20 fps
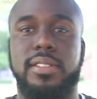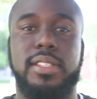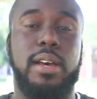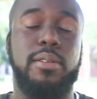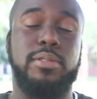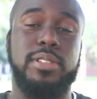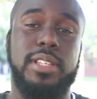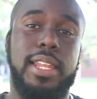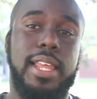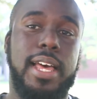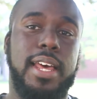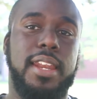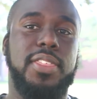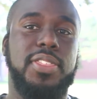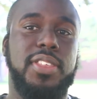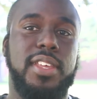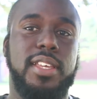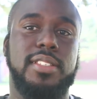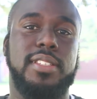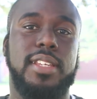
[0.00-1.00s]
That was a lot of
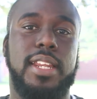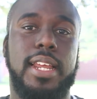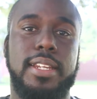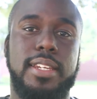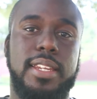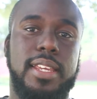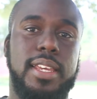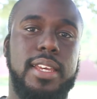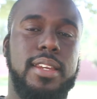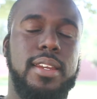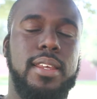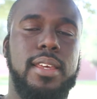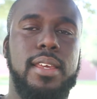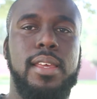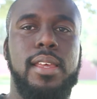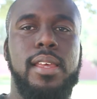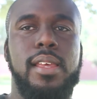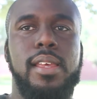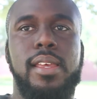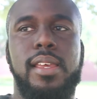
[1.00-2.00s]
things that I did
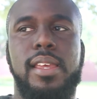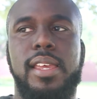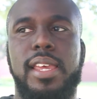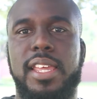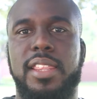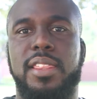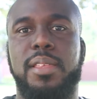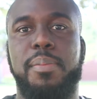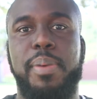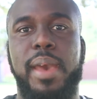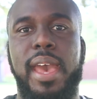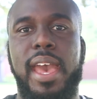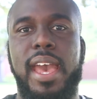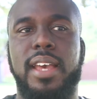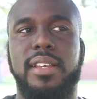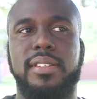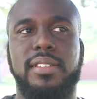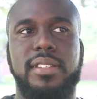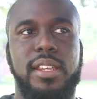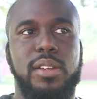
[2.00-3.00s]
in the
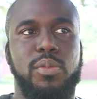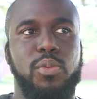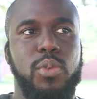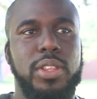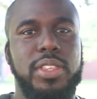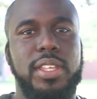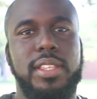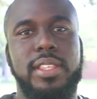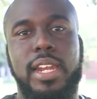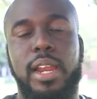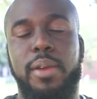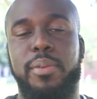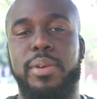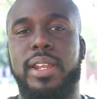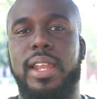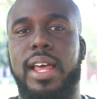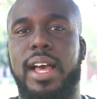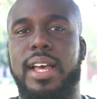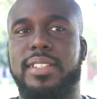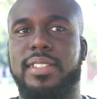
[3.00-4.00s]
past. And one thing that I
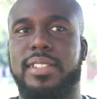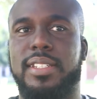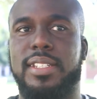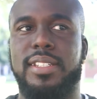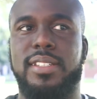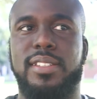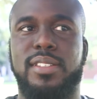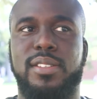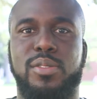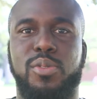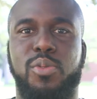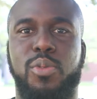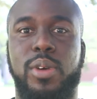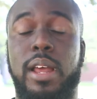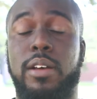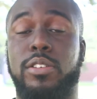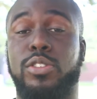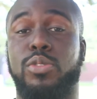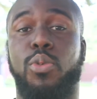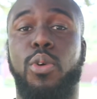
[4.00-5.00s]
realized is when
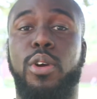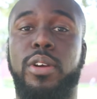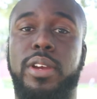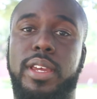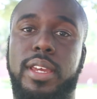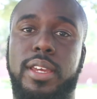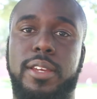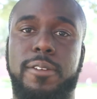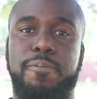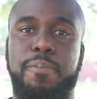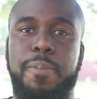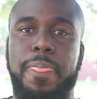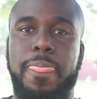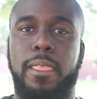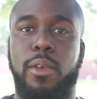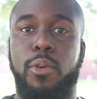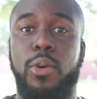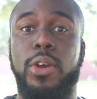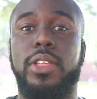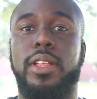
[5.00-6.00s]
I was working
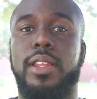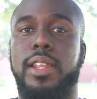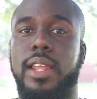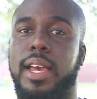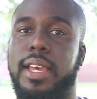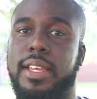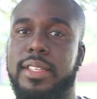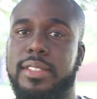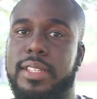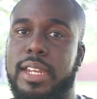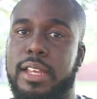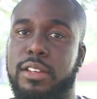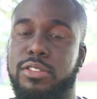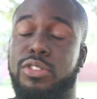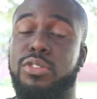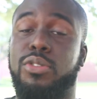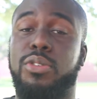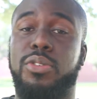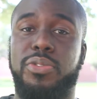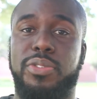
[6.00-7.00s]
with clients and I was
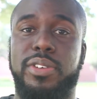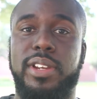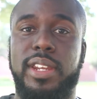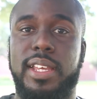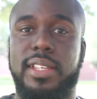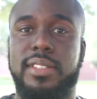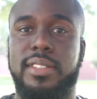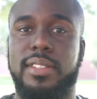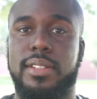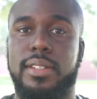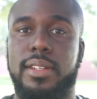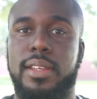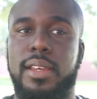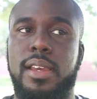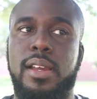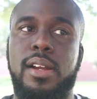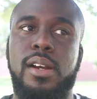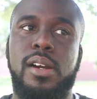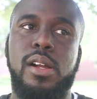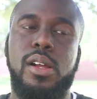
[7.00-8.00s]
doing freelancing,
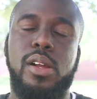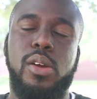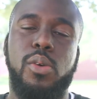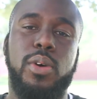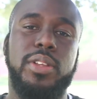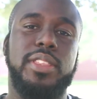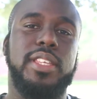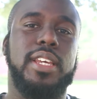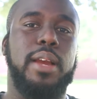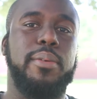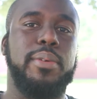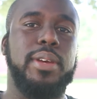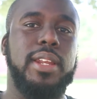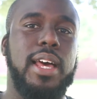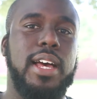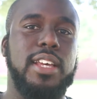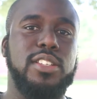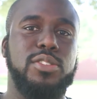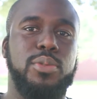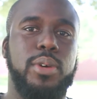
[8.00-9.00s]
one thing I
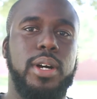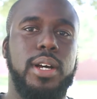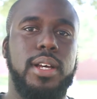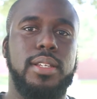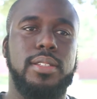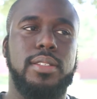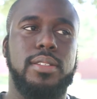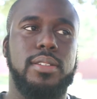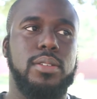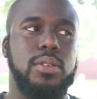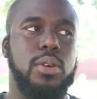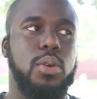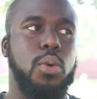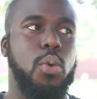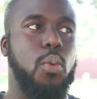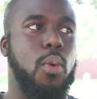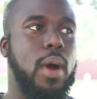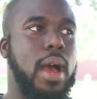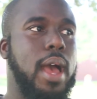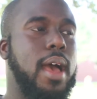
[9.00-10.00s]
realized was,
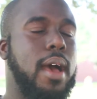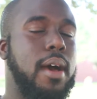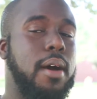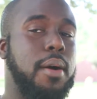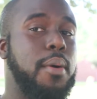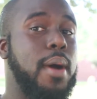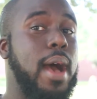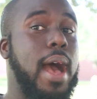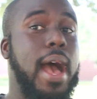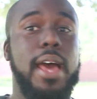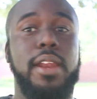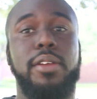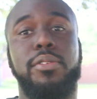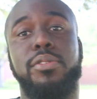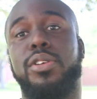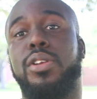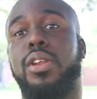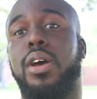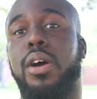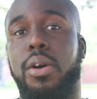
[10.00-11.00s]
wow, I
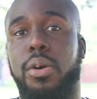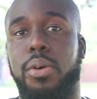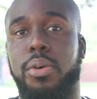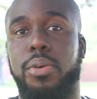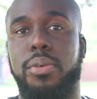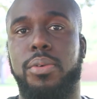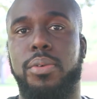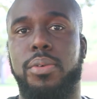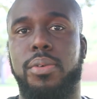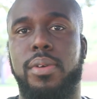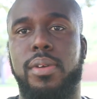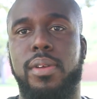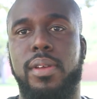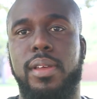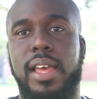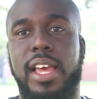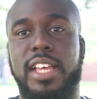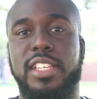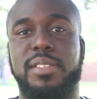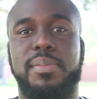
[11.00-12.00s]
don't know
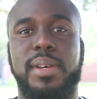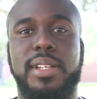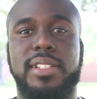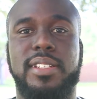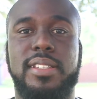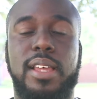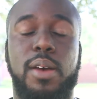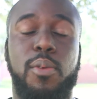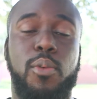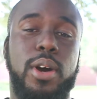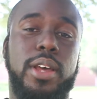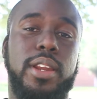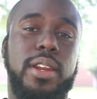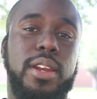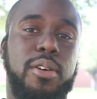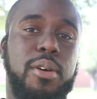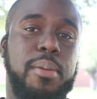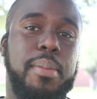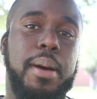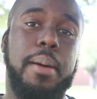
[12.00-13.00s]
as much as I want to
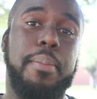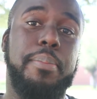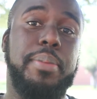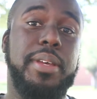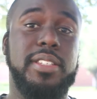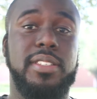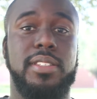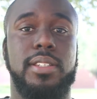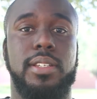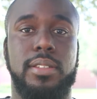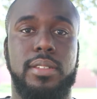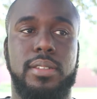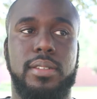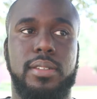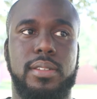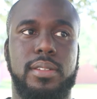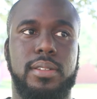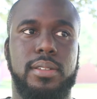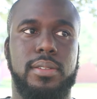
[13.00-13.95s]
know about business.